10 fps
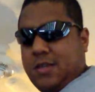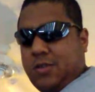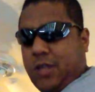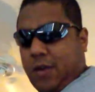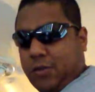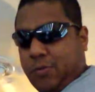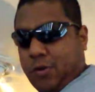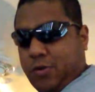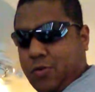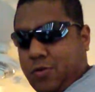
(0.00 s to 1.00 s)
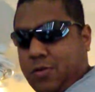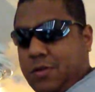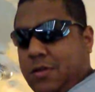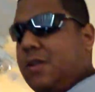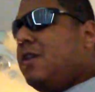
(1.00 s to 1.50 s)
So that was pretty cool.
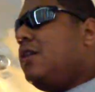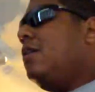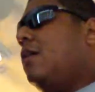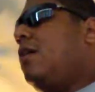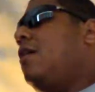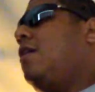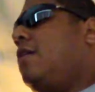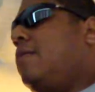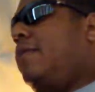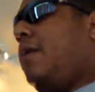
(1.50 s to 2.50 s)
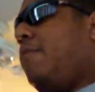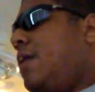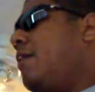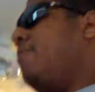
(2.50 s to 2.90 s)
Uh, they they